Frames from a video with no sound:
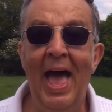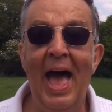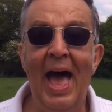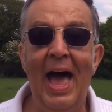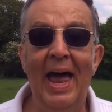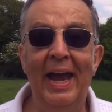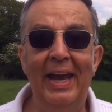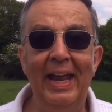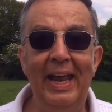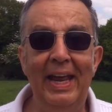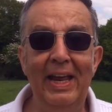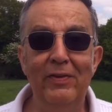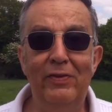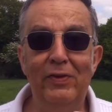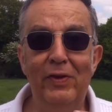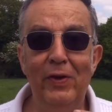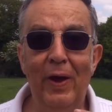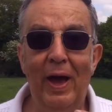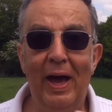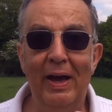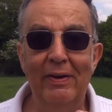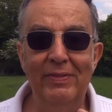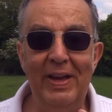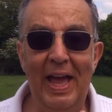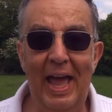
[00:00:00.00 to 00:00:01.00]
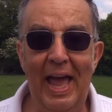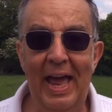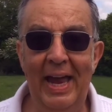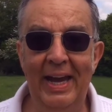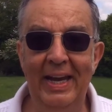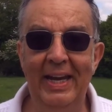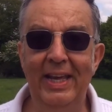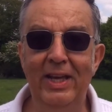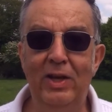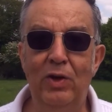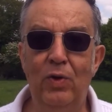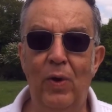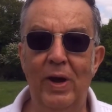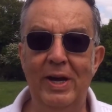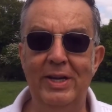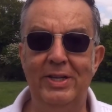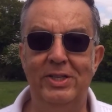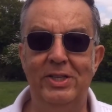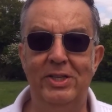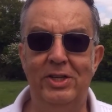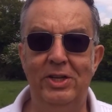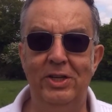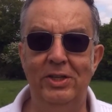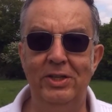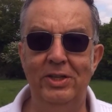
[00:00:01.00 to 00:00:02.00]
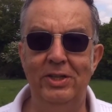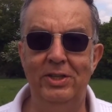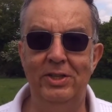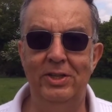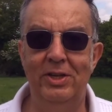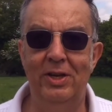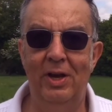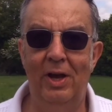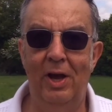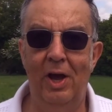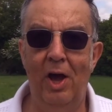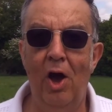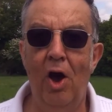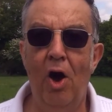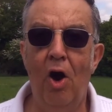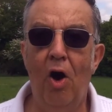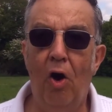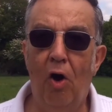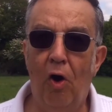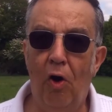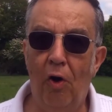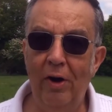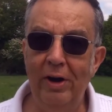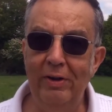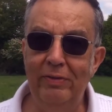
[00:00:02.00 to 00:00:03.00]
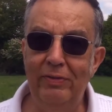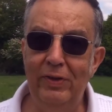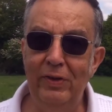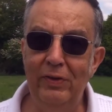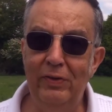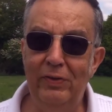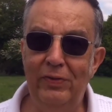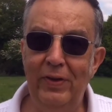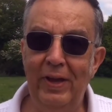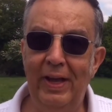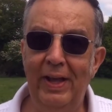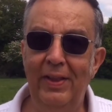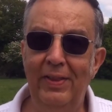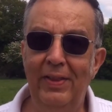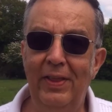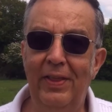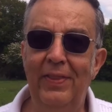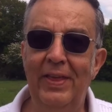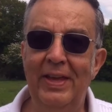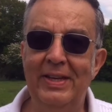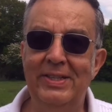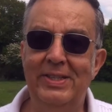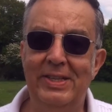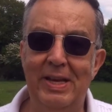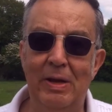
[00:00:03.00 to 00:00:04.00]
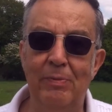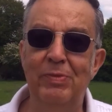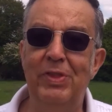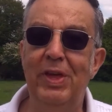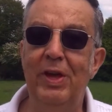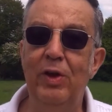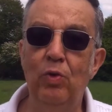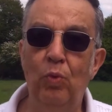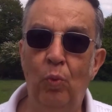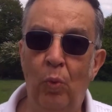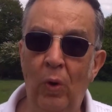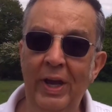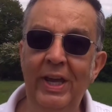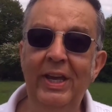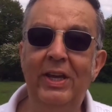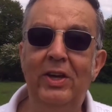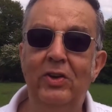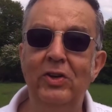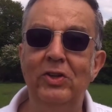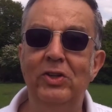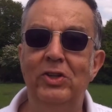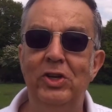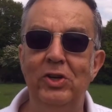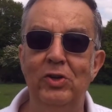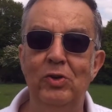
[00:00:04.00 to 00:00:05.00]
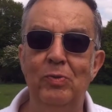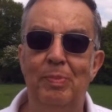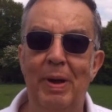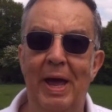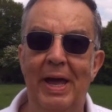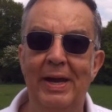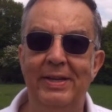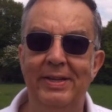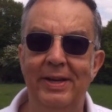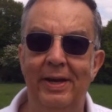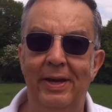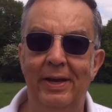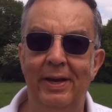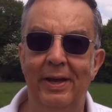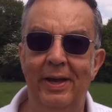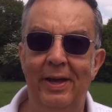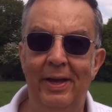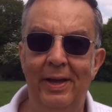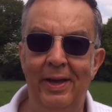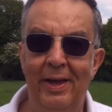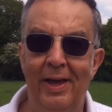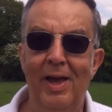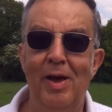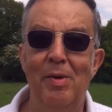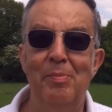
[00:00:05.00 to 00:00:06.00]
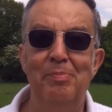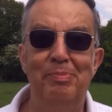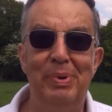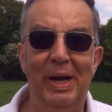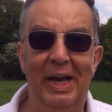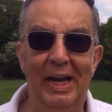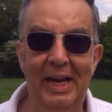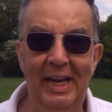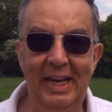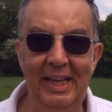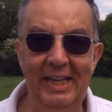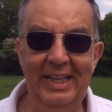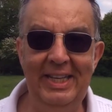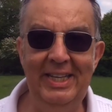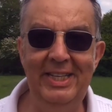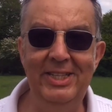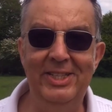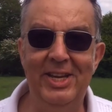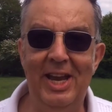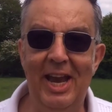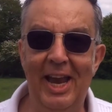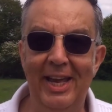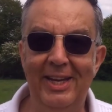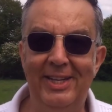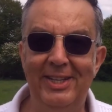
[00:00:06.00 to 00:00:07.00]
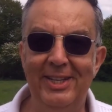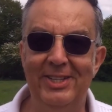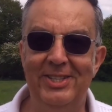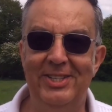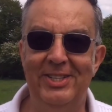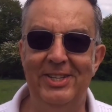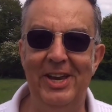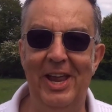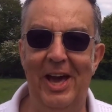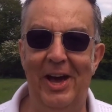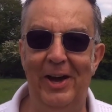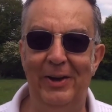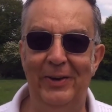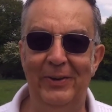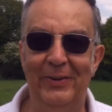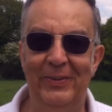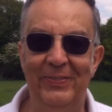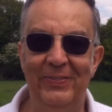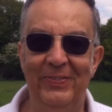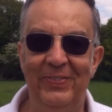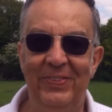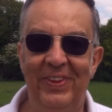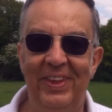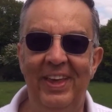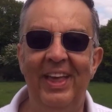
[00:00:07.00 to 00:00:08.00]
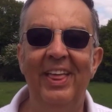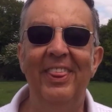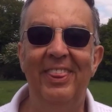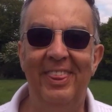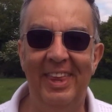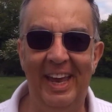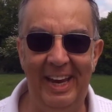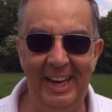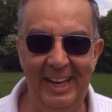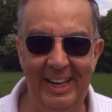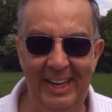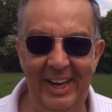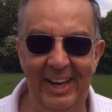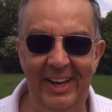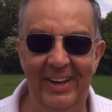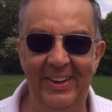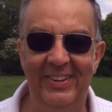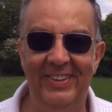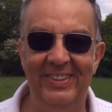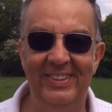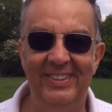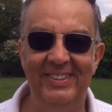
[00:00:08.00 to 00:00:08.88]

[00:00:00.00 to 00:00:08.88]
And if you have any questions or if you feel that there's something we could do better, please let us know. Thank you.